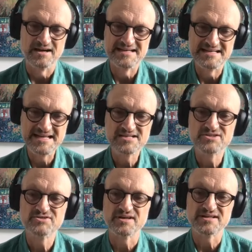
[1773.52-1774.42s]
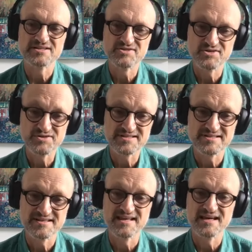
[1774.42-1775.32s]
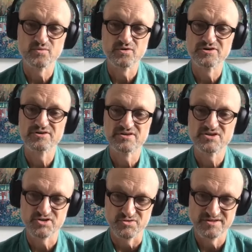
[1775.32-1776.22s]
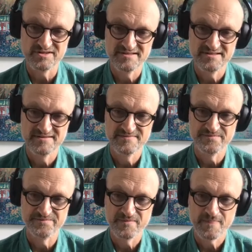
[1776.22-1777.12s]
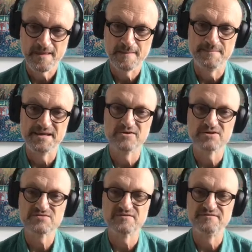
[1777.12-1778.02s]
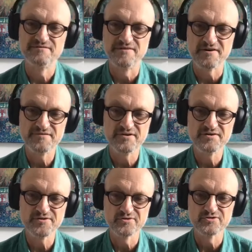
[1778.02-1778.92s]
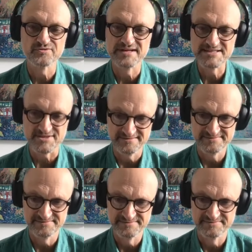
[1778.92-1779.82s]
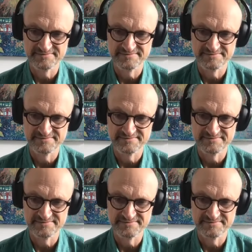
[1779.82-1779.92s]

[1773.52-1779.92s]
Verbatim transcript: I need to assert that word should because for very, very good reason,